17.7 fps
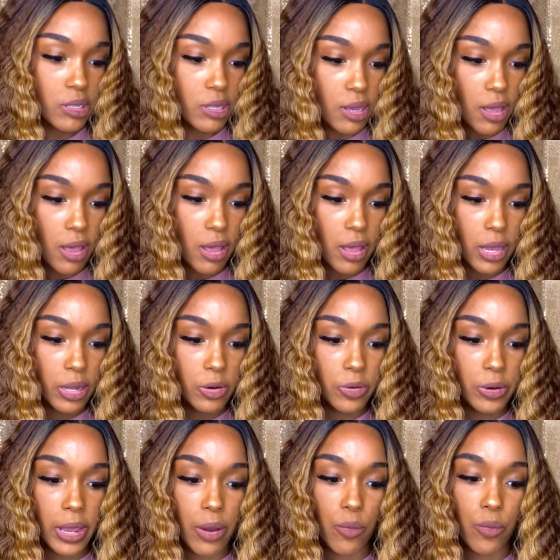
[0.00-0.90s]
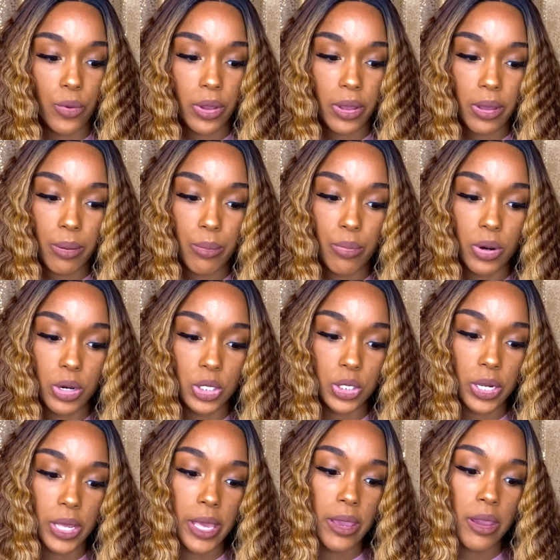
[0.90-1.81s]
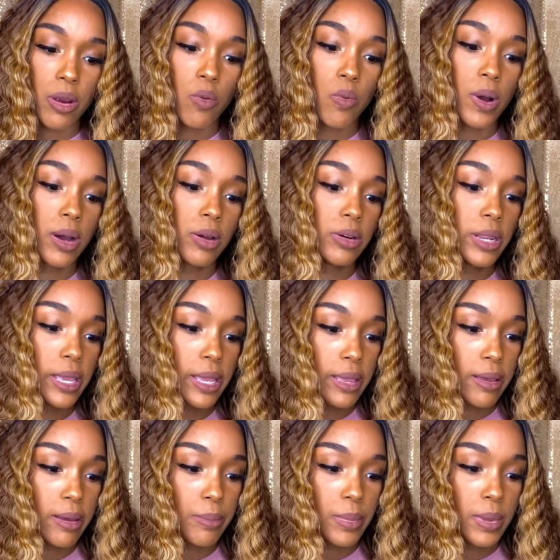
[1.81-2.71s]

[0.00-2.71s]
Do not rub, brush the hair while damp,